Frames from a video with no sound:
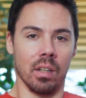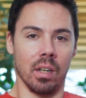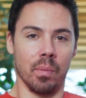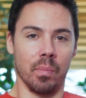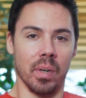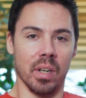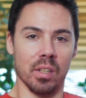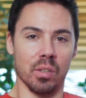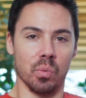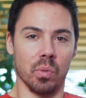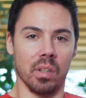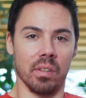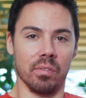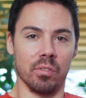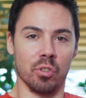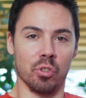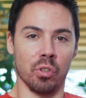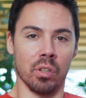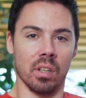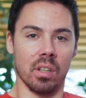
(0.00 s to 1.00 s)
I might as well
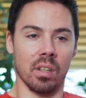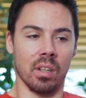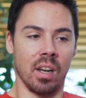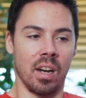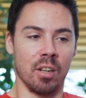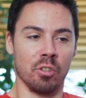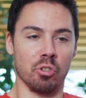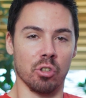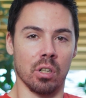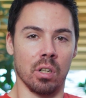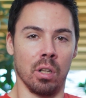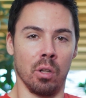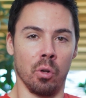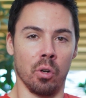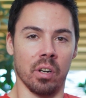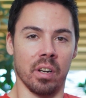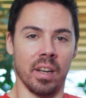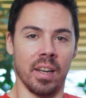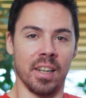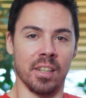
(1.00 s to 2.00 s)
have drinking
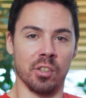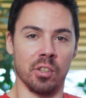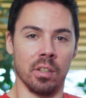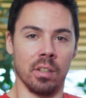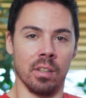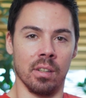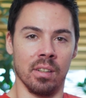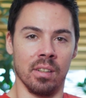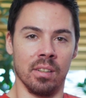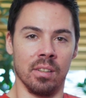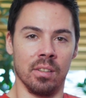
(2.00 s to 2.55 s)
hydrochloric acid.